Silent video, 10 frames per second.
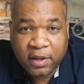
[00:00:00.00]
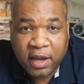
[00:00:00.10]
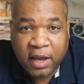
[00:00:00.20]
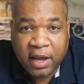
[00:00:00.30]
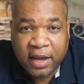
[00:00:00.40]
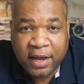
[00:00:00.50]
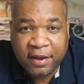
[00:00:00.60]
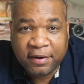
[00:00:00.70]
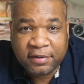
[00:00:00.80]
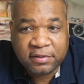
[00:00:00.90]

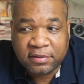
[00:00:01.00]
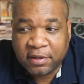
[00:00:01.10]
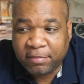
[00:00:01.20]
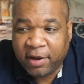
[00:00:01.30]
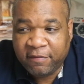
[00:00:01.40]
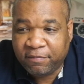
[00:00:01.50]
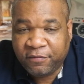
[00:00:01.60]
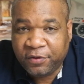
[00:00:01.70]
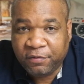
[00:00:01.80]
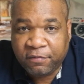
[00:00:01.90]
and they might have
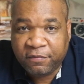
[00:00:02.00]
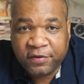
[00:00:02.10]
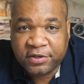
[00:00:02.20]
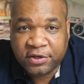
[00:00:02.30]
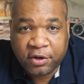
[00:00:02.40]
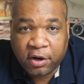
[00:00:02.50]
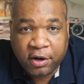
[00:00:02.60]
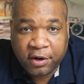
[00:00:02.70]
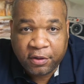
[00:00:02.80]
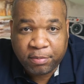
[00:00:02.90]
featured it on
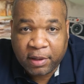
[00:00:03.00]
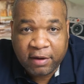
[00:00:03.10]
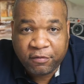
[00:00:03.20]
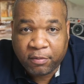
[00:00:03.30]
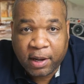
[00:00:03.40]
another platform,